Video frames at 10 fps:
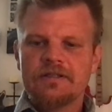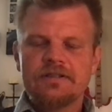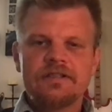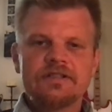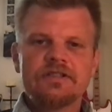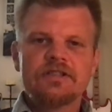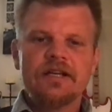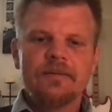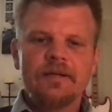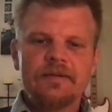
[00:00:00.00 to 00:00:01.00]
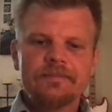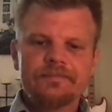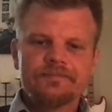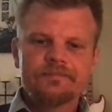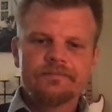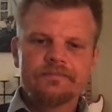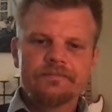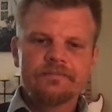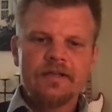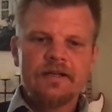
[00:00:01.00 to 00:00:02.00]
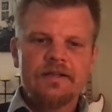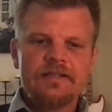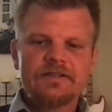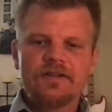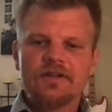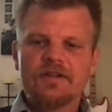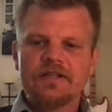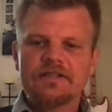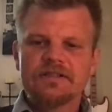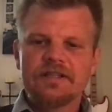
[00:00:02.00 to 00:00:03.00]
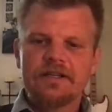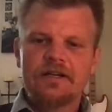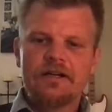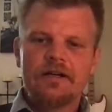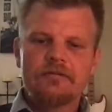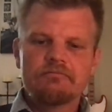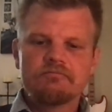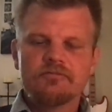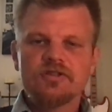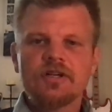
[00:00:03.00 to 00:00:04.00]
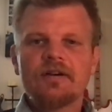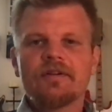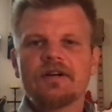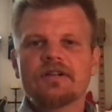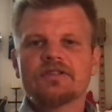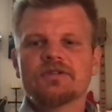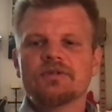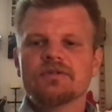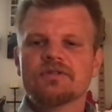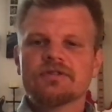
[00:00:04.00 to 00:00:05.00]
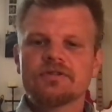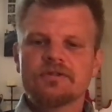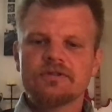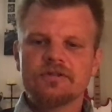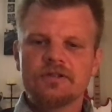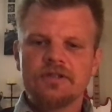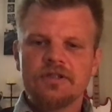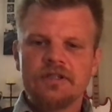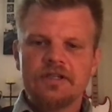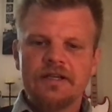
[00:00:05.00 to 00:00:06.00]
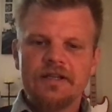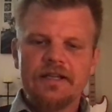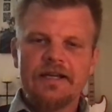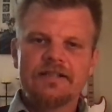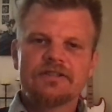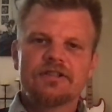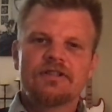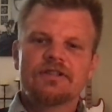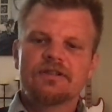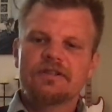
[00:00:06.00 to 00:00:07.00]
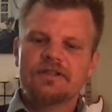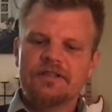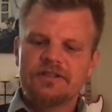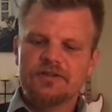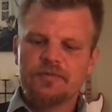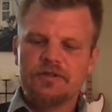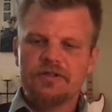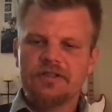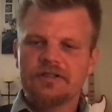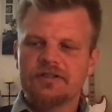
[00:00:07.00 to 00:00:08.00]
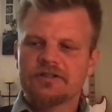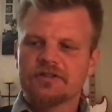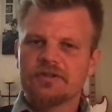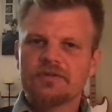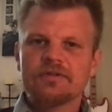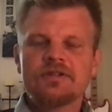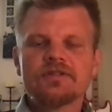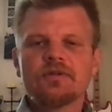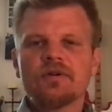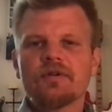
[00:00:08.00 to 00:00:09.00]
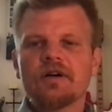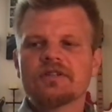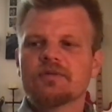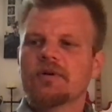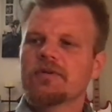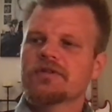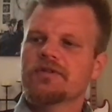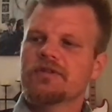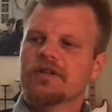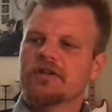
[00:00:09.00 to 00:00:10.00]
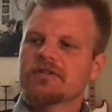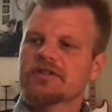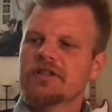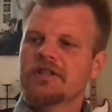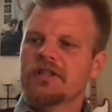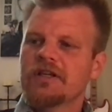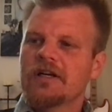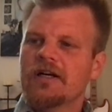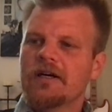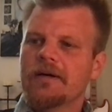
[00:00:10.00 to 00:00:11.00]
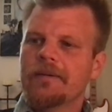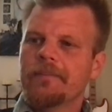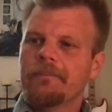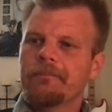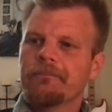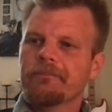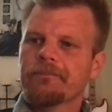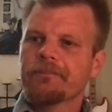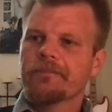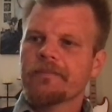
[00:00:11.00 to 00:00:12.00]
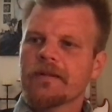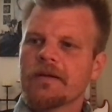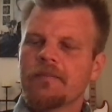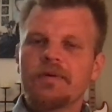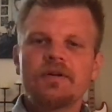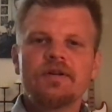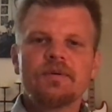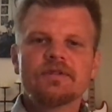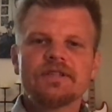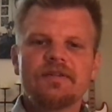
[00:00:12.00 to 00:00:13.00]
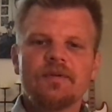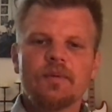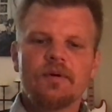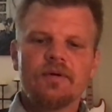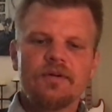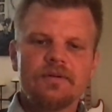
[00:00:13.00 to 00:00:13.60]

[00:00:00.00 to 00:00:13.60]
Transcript: disenchantment. These are the things that are starving our souls. And the answer is beauty. And there's an there's an Orthodox quote too that goes, um, "Beauty will save the world."